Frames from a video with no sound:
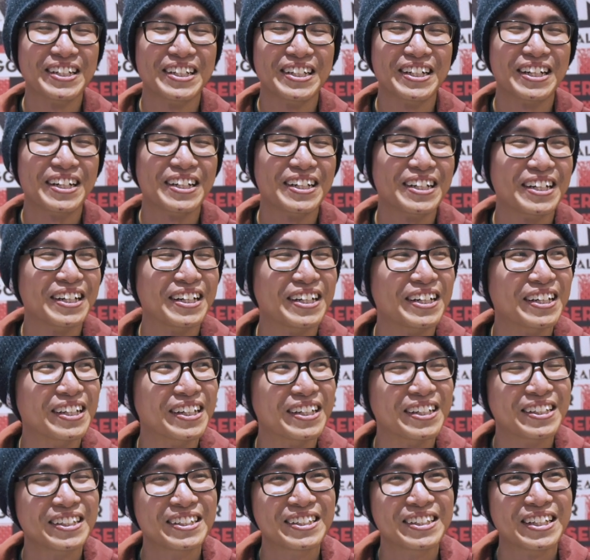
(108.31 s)
I,
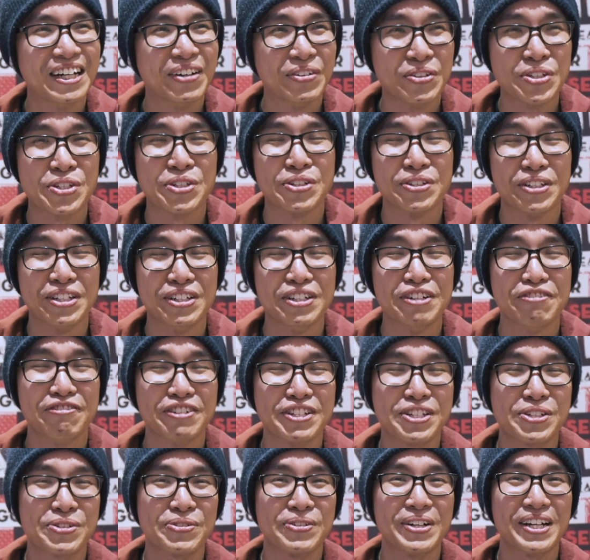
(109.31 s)
I, I was a
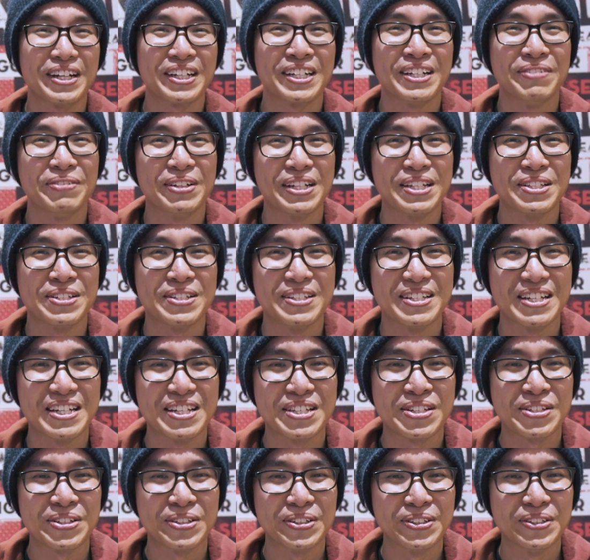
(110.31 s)
nervous wreck coming into day
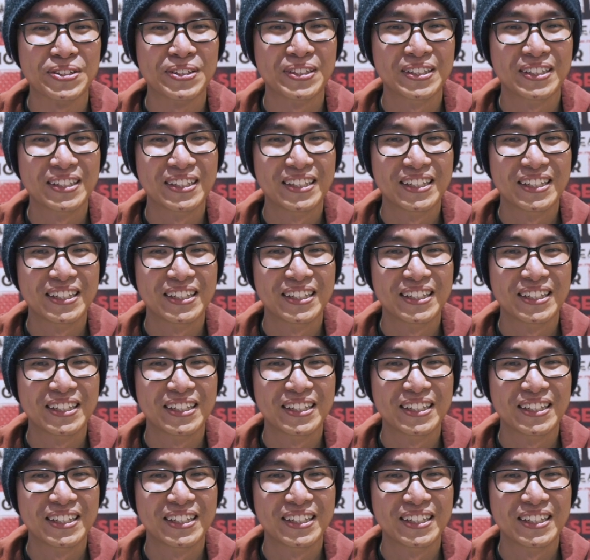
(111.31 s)
two